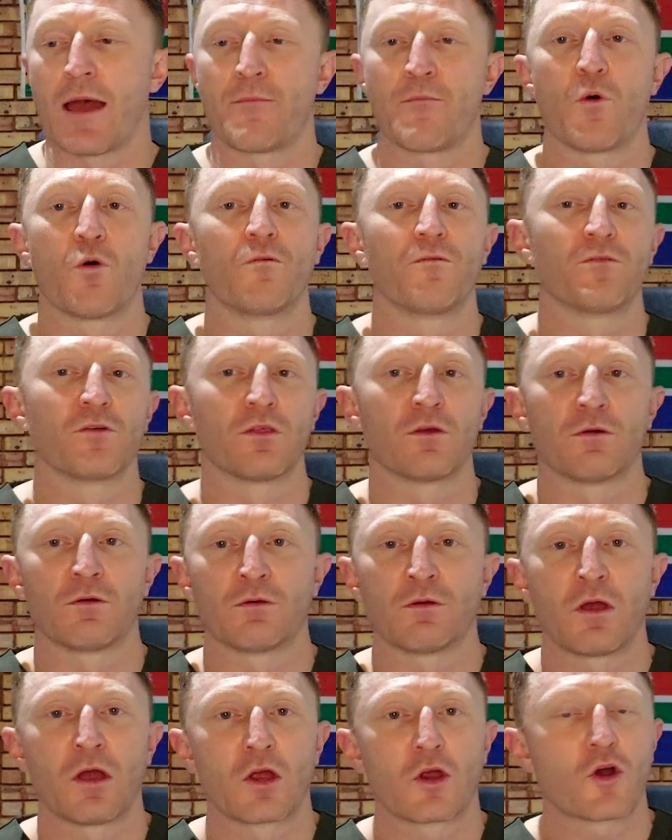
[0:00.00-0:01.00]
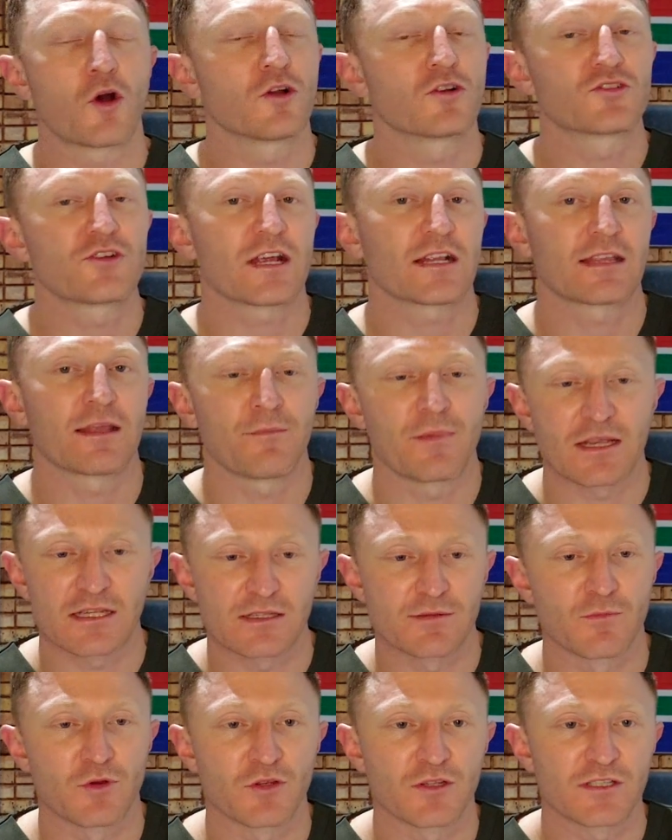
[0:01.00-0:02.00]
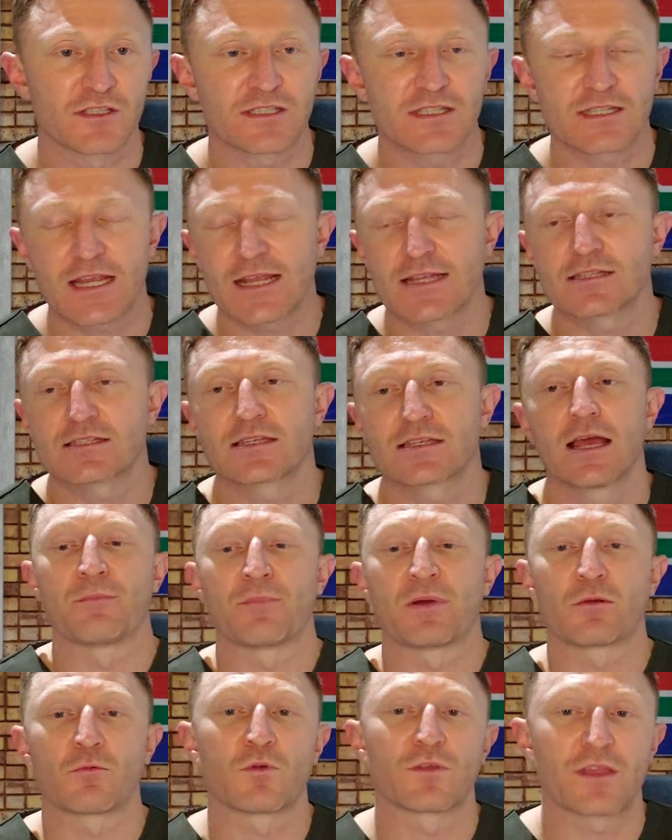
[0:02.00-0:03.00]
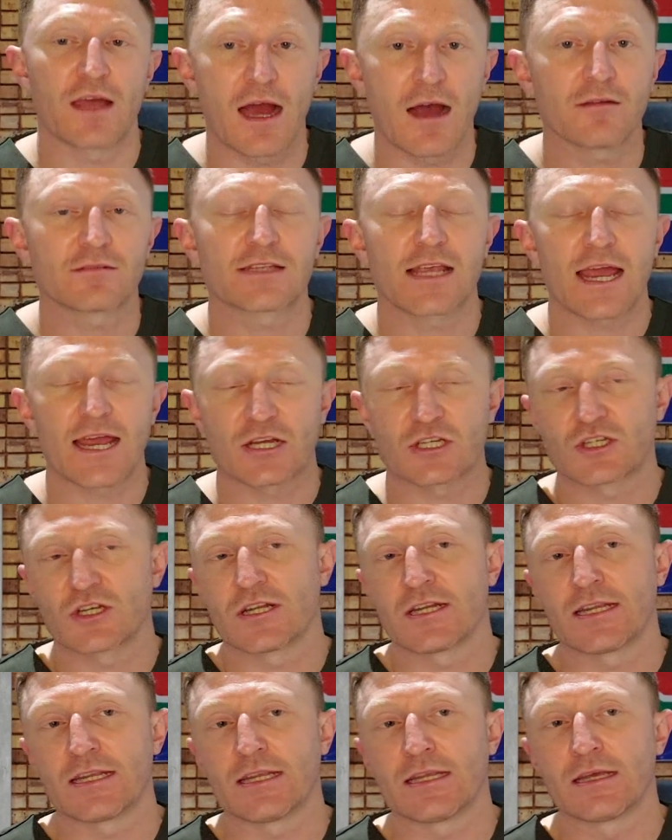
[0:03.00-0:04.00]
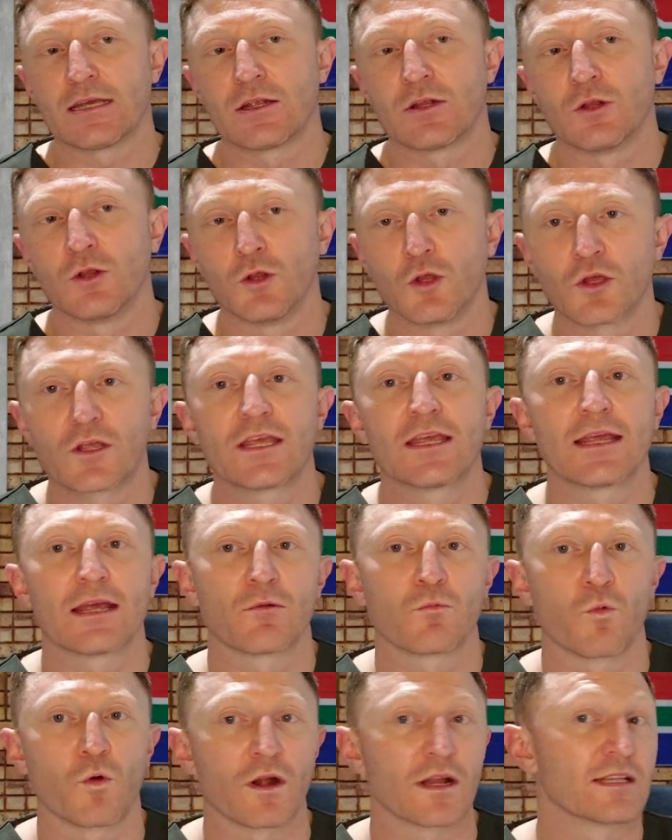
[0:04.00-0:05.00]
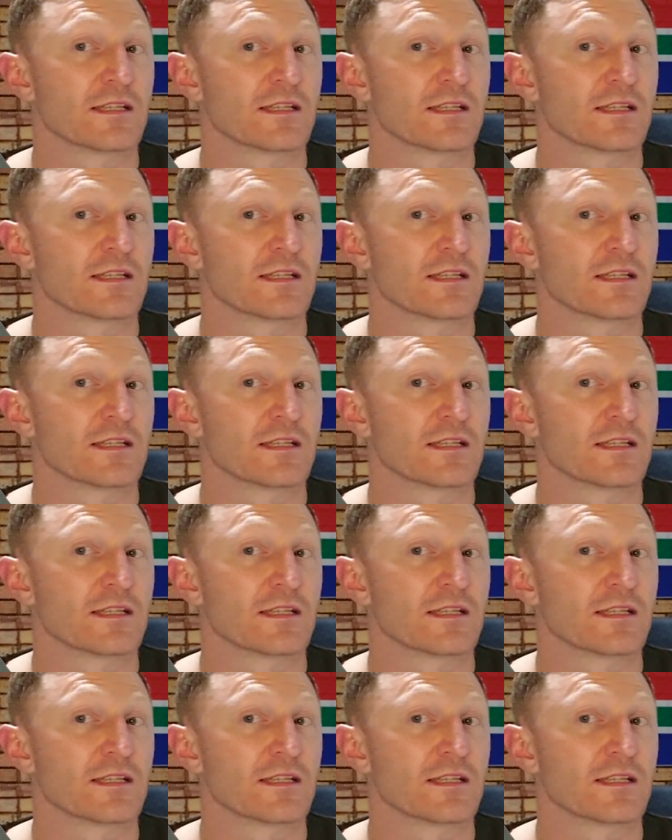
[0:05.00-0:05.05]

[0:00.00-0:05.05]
or for the contract that makes the most sense, but without actually looking at what